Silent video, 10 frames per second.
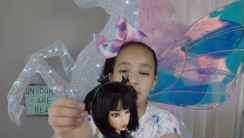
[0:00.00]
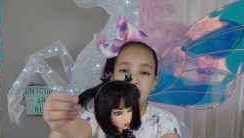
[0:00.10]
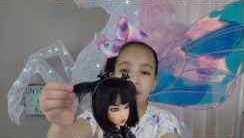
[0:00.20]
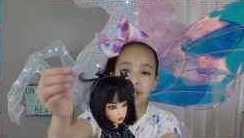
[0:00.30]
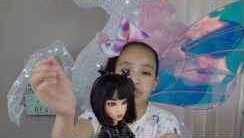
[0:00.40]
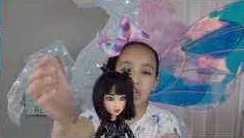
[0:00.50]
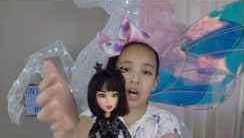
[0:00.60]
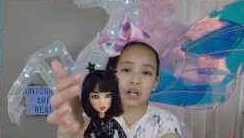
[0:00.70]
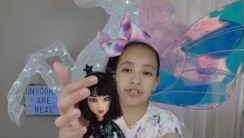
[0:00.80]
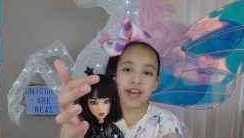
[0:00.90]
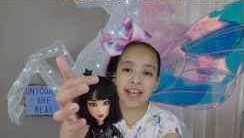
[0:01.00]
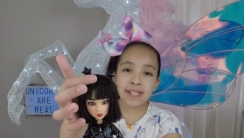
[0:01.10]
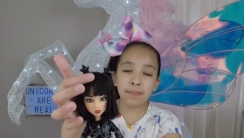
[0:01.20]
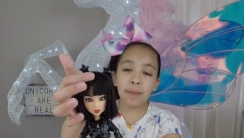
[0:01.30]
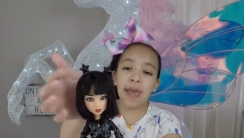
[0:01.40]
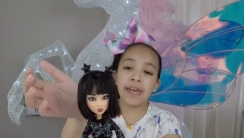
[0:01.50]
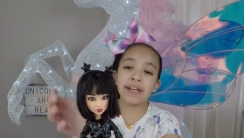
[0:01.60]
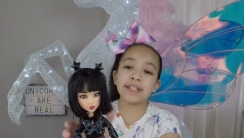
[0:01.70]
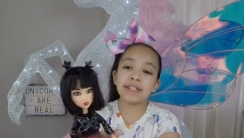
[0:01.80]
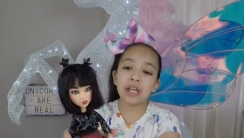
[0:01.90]
hair, and she also has
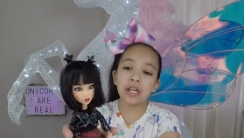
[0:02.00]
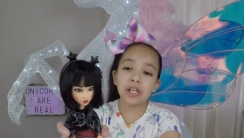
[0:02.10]
bangs.